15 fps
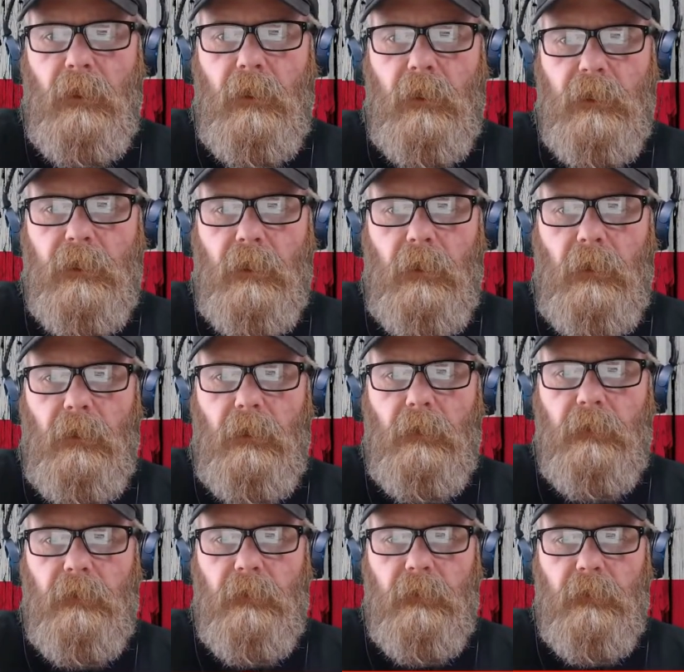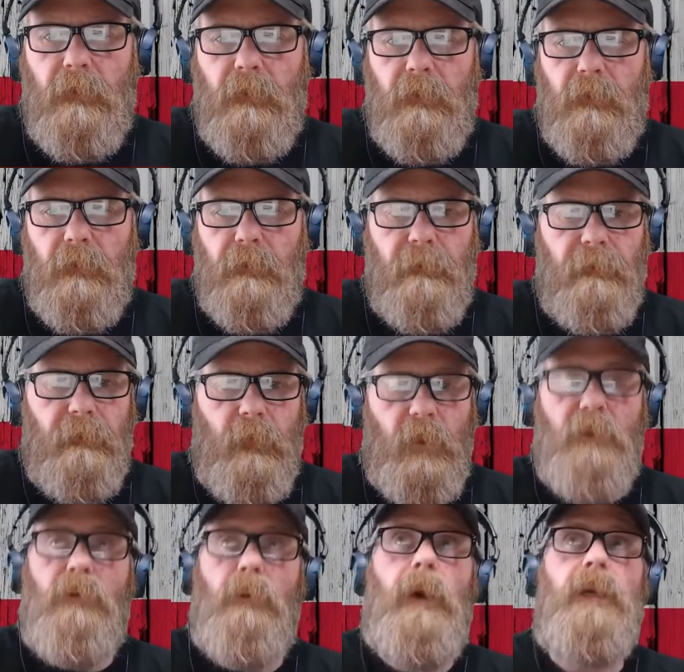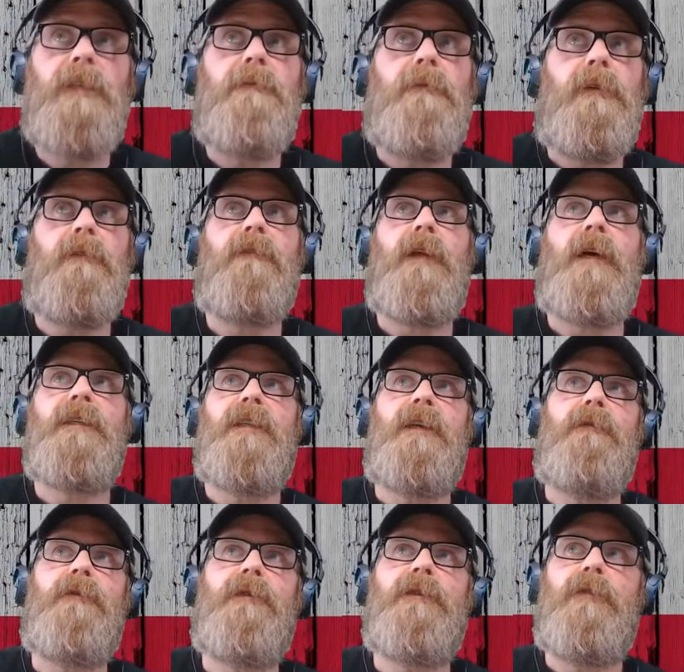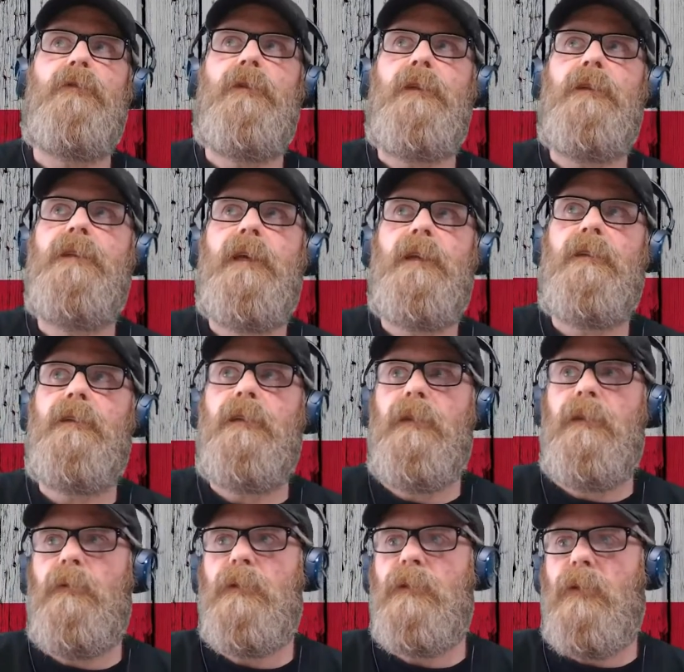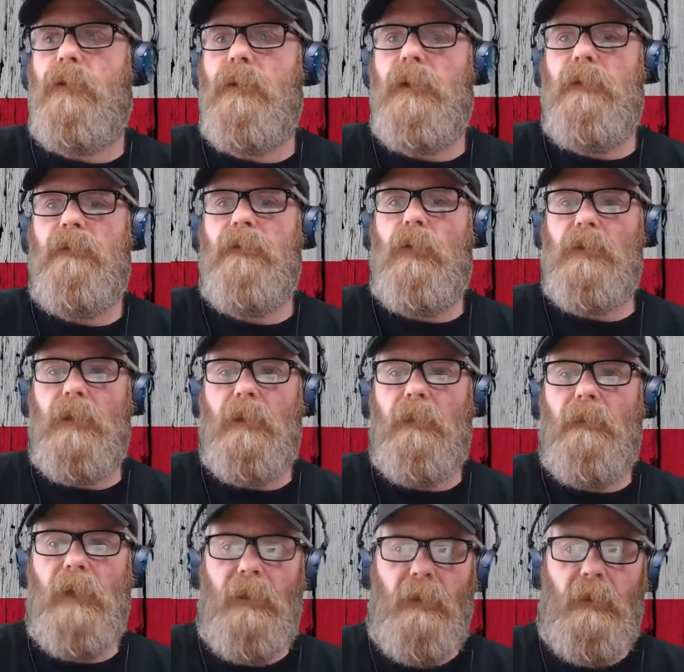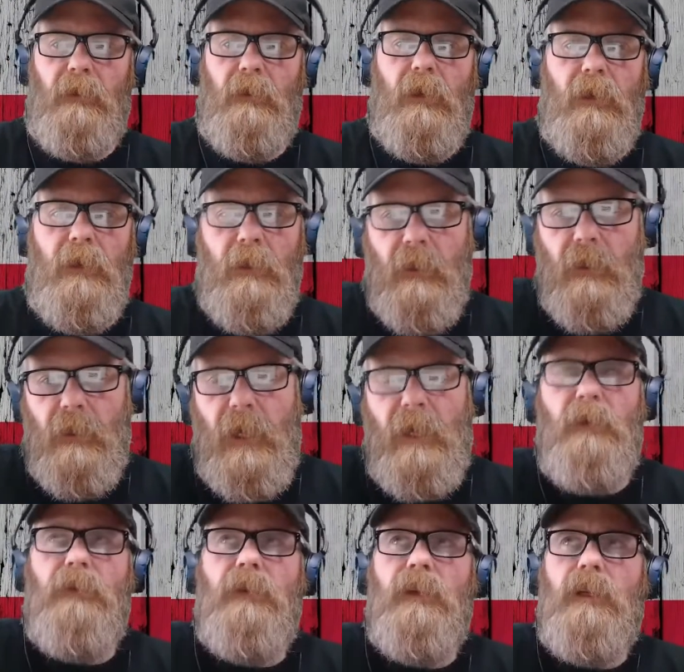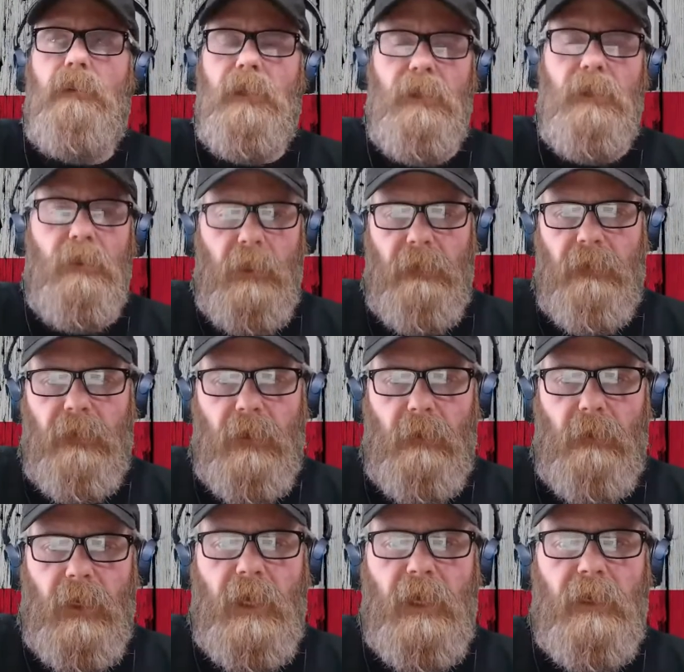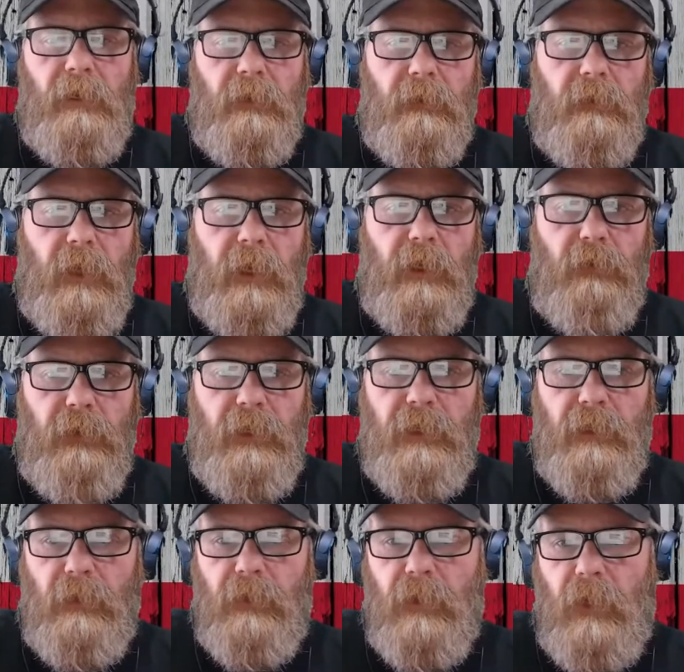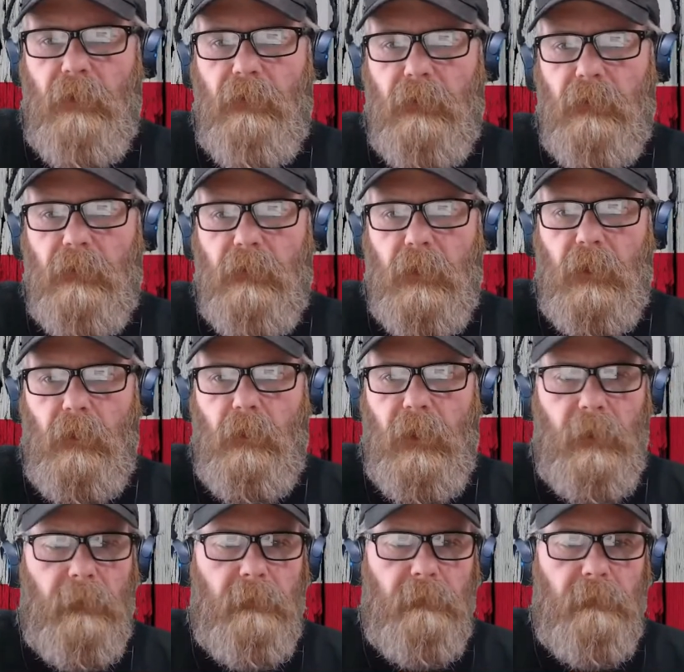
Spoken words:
So, which reminds me, if last night was 30, technically it was already frozen. It might, I don't think it'll be too late for them, but I gotta research that a little bit.